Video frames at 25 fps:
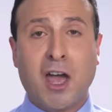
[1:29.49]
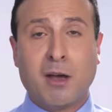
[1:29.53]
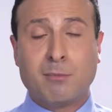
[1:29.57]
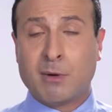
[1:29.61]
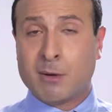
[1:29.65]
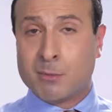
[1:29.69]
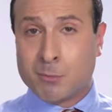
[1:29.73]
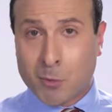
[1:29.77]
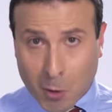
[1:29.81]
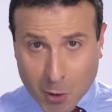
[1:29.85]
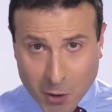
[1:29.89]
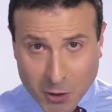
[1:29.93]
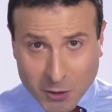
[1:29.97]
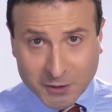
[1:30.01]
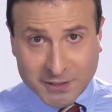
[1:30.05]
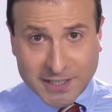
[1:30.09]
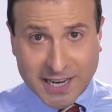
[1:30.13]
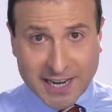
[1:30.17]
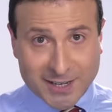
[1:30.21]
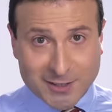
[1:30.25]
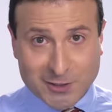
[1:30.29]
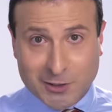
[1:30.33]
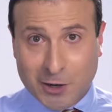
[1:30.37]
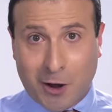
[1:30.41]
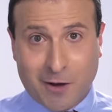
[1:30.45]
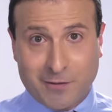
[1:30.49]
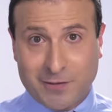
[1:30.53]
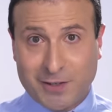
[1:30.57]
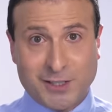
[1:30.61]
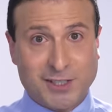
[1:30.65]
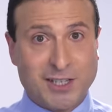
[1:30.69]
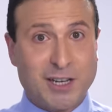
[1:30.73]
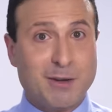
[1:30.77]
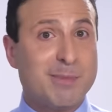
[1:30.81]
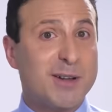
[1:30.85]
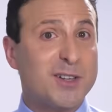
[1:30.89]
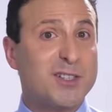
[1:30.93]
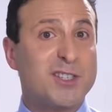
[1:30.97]
Memorial Day is
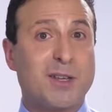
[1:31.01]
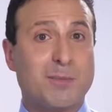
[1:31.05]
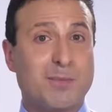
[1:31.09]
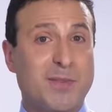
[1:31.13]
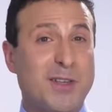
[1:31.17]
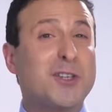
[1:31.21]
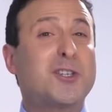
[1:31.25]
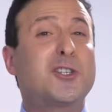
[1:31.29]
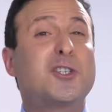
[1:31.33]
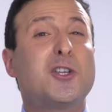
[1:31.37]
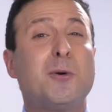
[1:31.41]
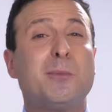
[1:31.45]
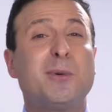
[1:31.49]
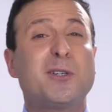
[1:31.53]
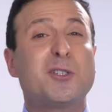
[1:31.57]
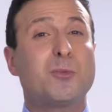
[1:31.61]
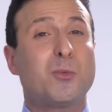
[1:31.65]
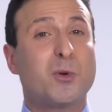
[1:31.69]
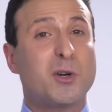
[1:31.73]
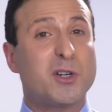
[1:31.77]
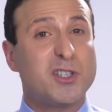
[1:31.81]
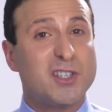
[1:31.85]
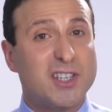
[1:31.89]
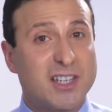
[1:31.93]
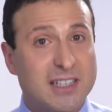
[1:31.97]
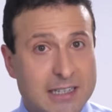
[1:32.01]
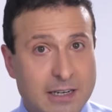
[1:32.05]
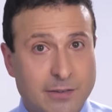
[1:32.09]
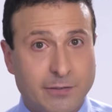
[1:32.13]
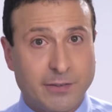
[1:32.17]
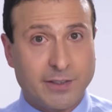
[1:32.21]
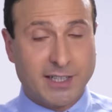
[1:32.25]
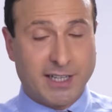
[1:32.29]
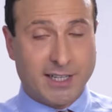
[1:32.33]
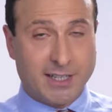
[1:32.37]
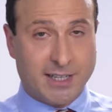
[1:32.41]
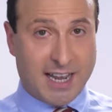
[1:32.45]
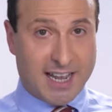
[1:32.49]
obviously about something so much more
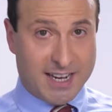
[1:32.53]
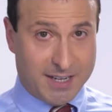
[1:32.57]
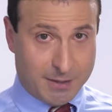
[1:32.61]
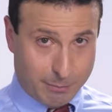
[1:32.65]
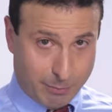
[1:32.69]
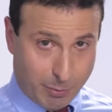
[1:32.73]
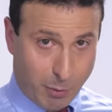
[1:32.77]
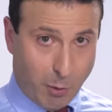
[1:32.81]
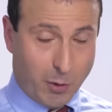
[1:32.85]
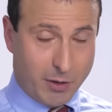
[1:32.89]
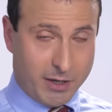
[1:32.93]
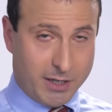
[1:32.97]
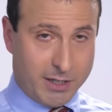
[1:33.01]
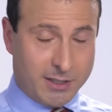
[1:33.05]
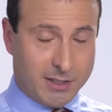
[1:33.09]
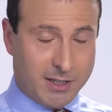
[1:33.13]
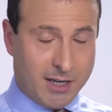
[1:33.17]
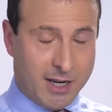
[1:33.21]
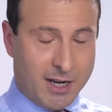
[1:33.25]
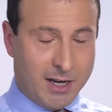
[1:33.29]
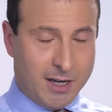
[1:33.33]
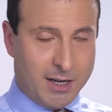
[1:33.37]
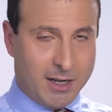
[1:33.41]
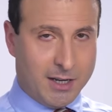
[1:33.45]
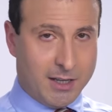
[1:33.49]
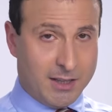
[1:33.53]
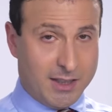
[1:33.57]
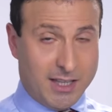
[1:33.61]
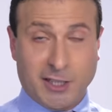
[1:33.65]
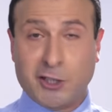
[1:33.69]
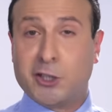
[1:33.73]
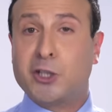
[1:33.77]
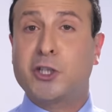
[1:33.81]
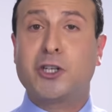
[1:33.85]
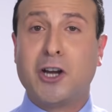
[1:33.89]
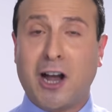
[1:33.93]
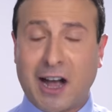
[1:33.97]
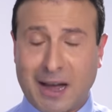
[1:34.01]
significant and important than
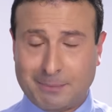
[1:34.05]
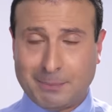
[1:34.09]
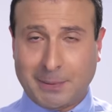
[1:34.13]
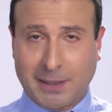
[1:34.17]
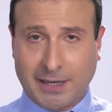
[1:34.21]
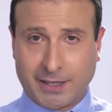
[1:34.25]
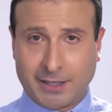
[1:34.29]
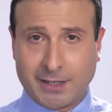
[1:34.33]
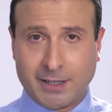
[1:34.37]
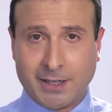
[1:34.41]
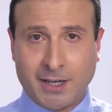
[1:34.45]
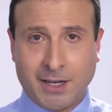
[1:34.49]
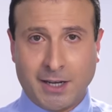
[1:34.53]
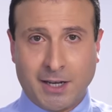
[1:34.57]
shopping.